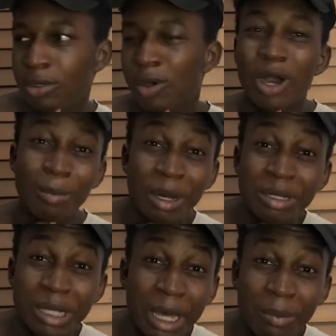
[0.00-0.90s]
or about
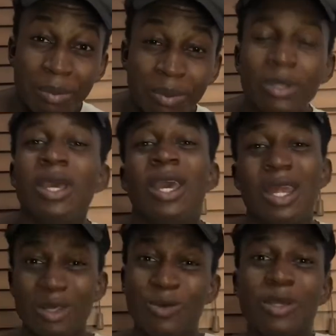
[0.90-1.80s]
the app.
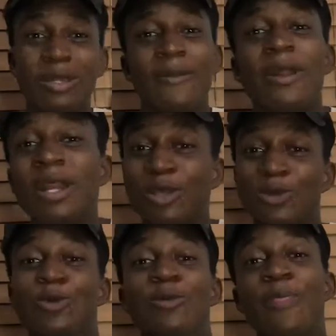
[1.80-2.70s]
Anyway, let's
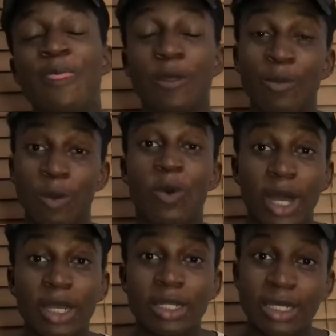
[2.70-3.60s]
go. Number
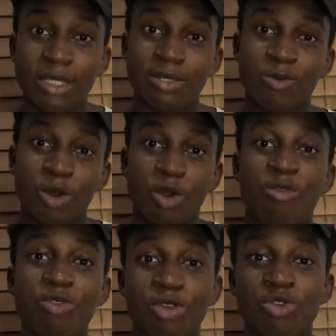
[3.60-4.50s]
one is
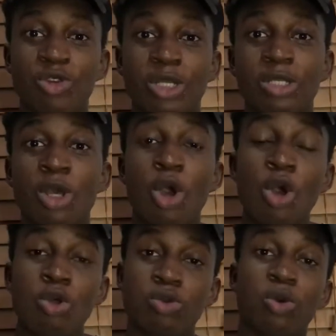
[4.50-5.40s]
recovering streaks.
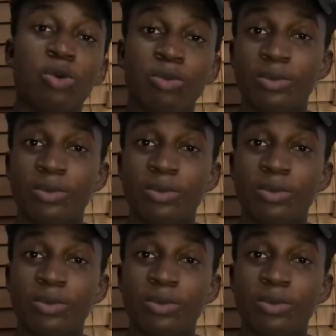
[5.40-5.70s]
So